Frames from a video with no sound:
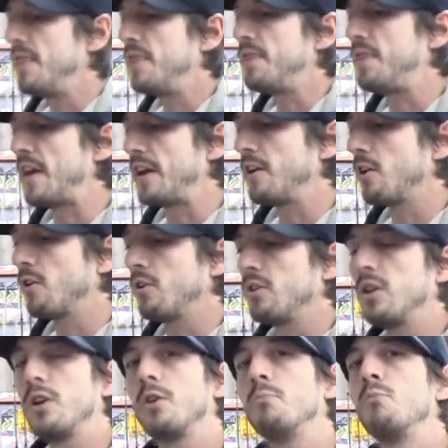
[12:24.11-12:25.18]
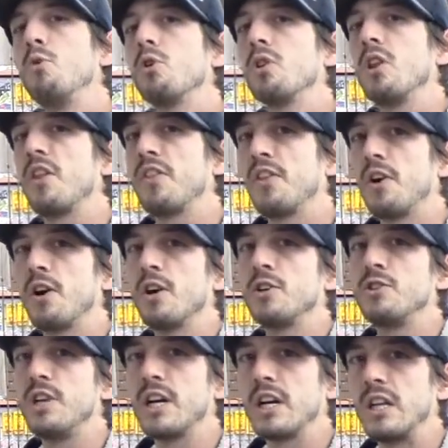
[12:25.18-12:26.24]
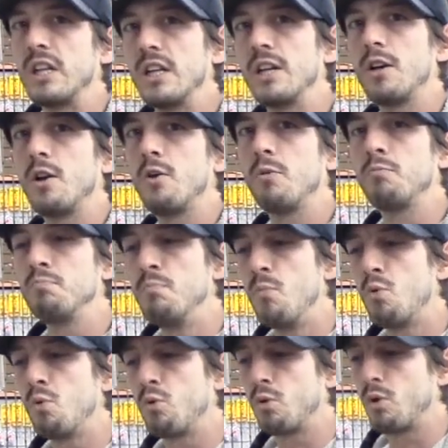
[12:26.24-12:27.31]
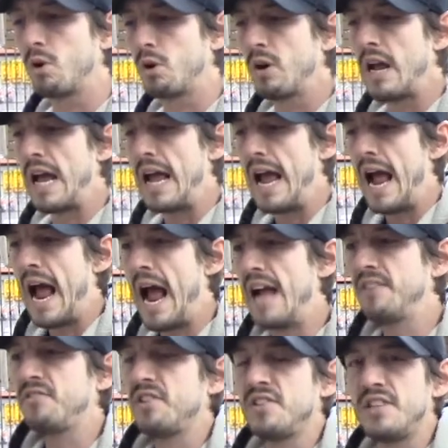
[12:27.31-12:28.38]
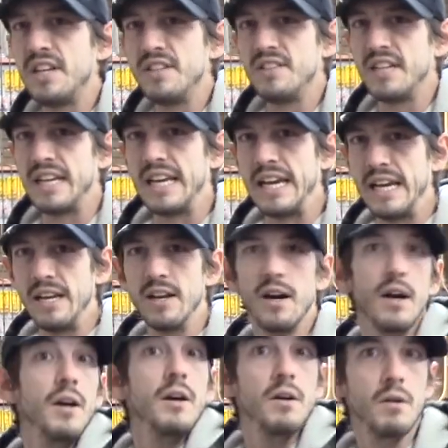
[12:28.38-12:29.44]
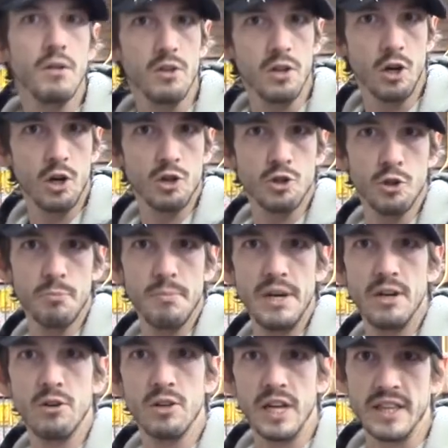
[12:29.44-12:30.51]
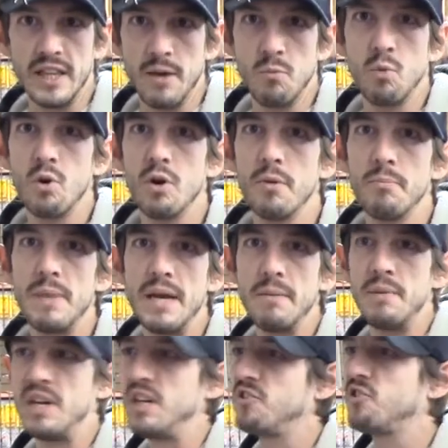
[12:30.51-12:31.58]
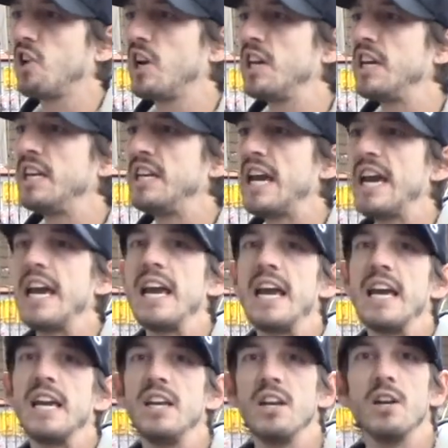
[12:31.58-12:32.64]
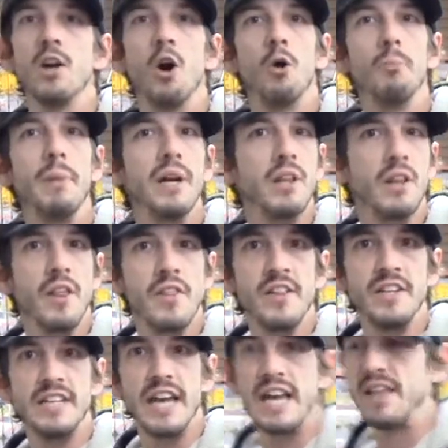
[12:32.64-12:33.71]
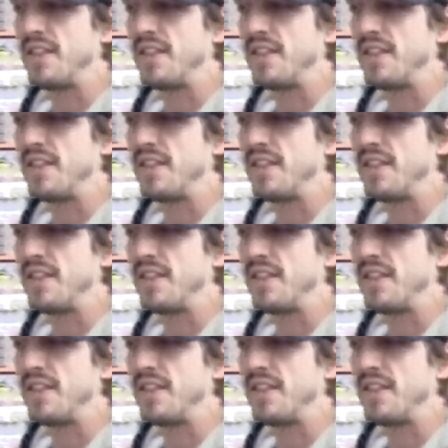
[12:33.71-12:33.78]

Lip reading: they are a little more lethargic, a little more hesitant to eat a larger minnow like they would maybe sunny day, you know, middle of the day